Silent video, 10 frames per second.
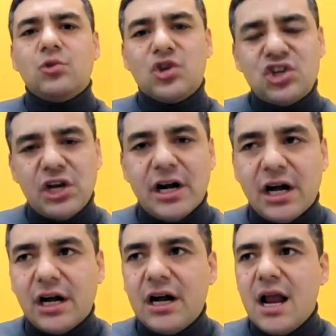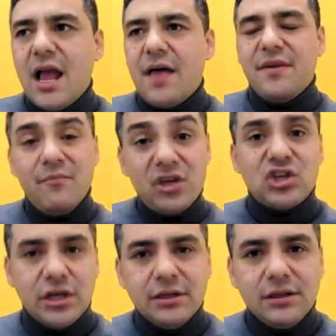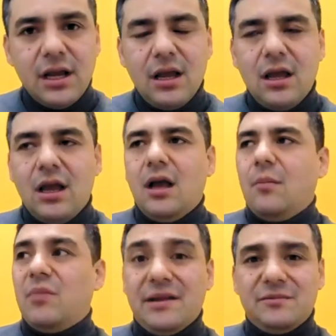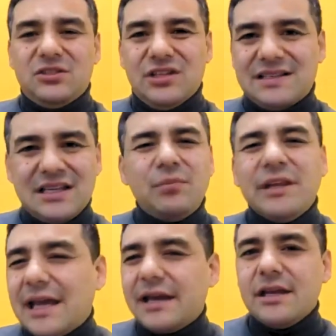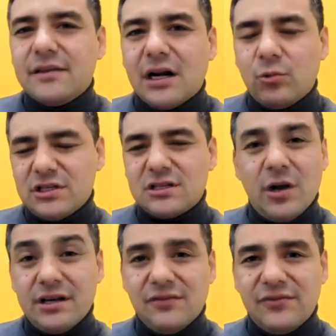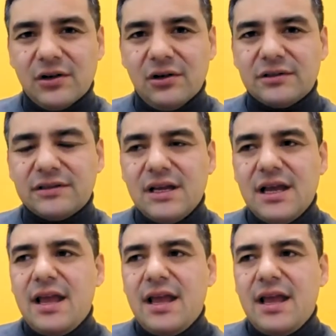to share the mission by just simply getting there, which is quite difficult.